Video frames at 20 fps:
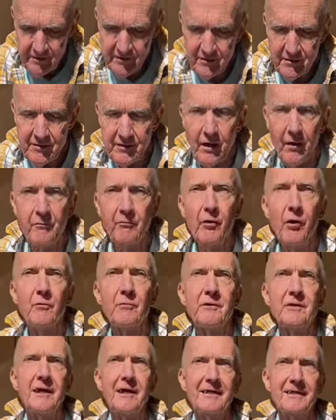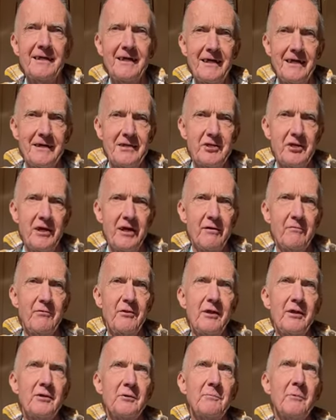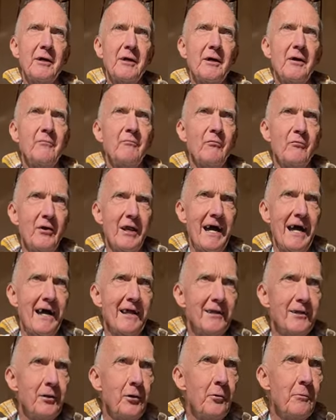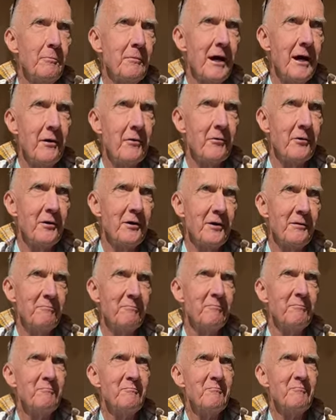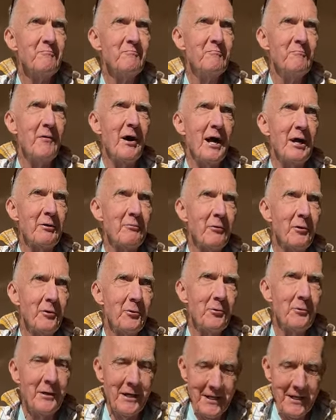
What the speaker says: cell phone technology. Everything's become flat, low power, and micro